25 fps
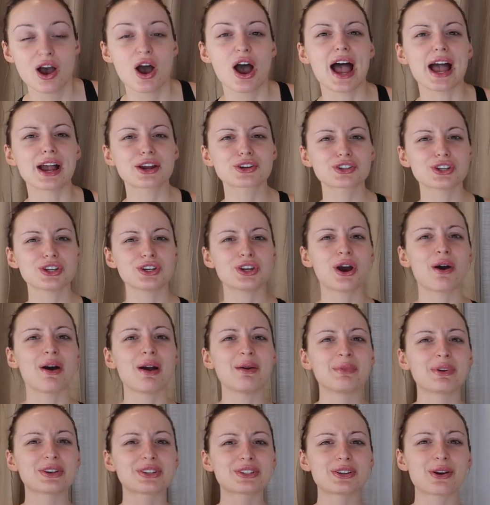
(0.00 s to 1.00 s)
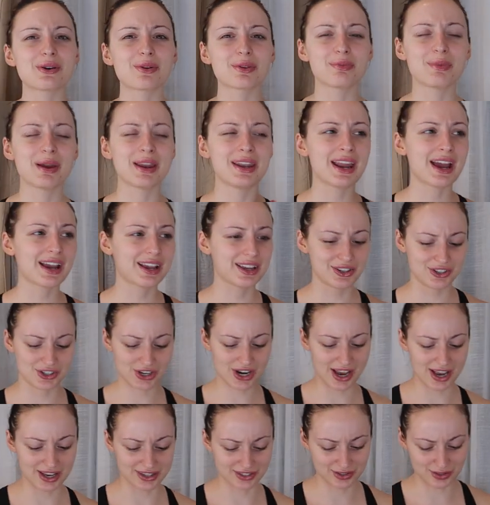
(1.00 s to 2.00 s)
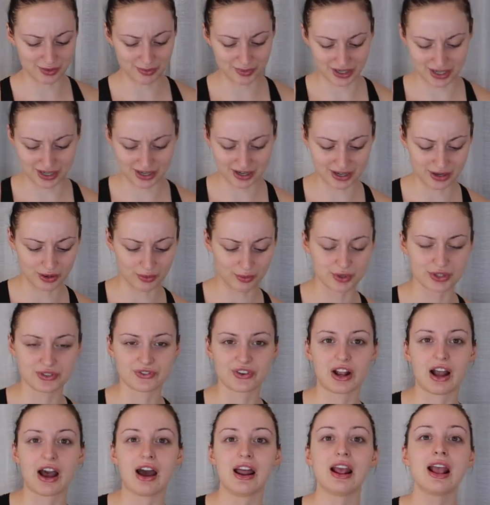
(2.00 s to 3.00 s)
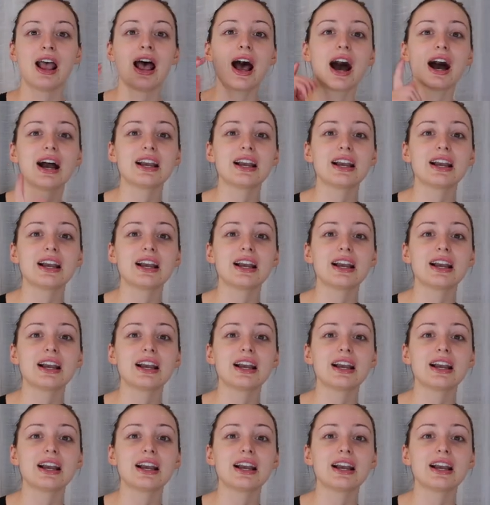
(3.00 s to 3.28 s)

Actually, no, I'm gonna start with my neck and chest. Oh my God, I almost forgot.